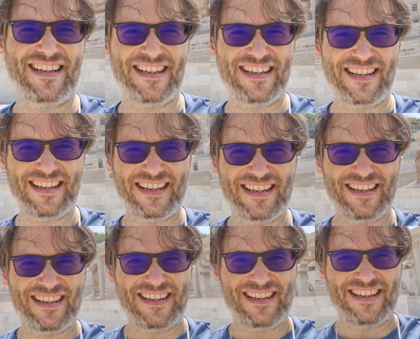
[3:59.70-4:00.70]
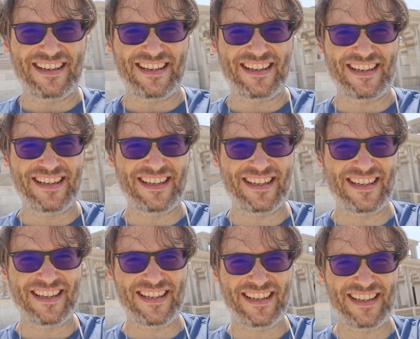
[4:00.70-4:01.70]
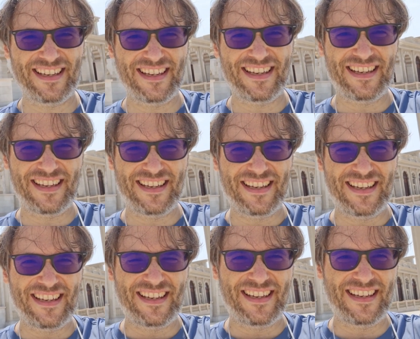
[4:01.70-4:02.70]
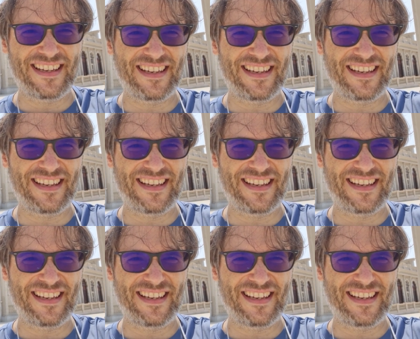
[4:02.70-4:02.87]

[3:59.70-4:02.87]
No one is speaking in this clip.